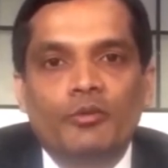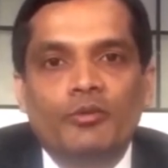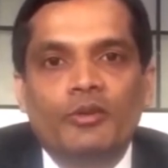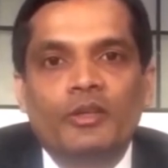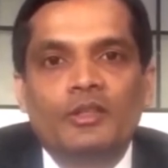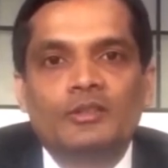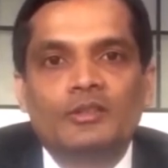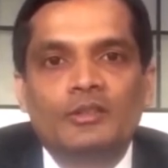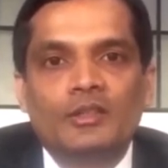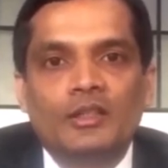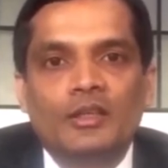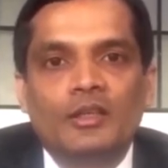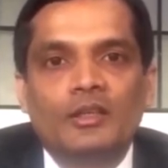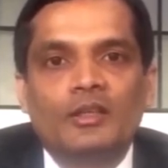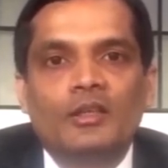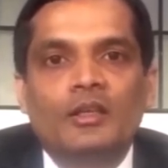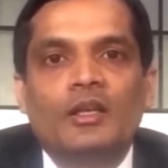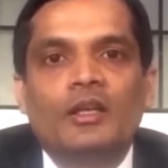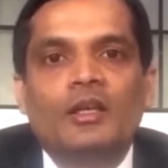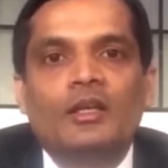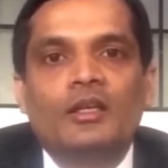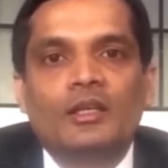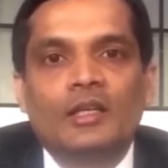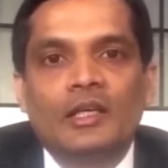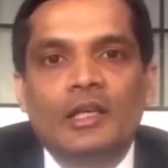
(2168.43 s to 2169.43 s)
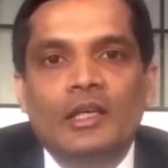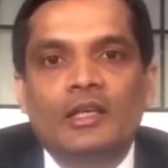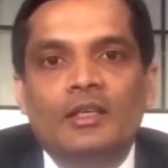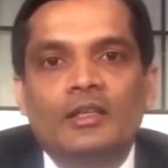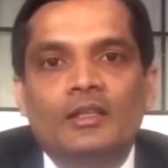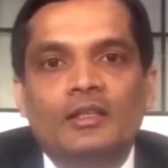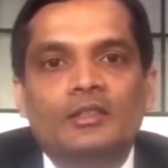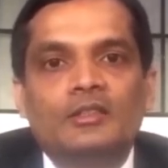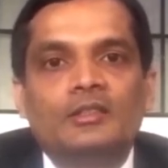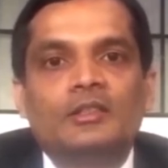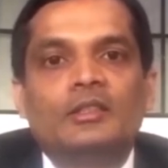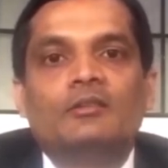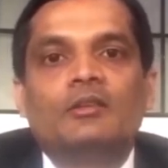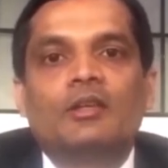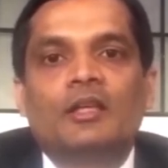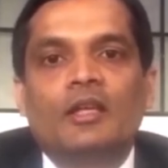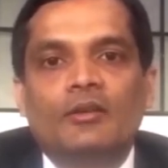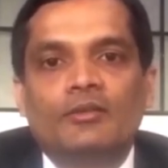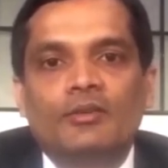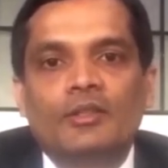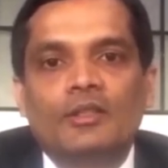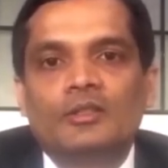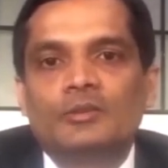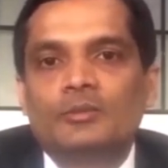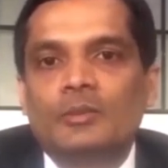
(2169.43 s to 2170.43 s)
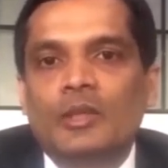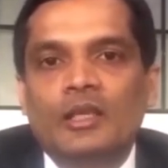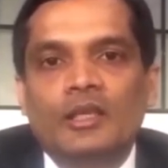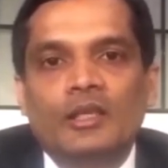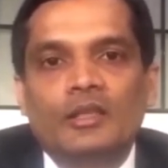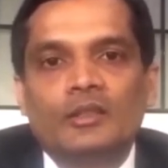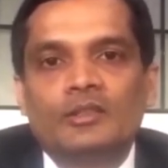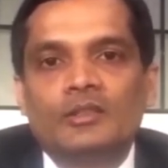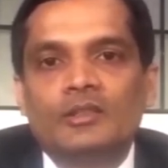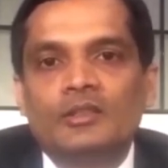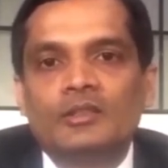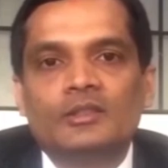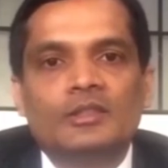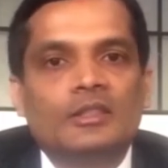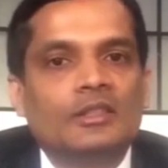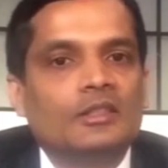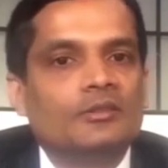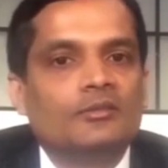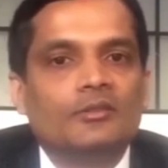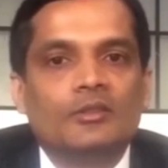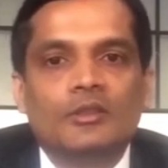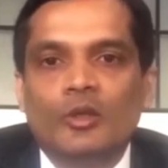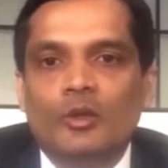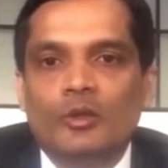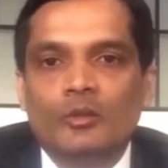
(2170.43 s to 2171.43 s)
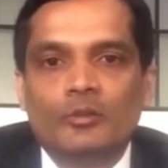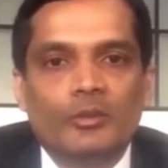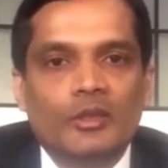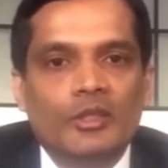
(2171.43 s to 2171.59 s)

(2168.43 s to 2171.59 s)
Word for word: uh, lumbar canal stenosis basically surgery is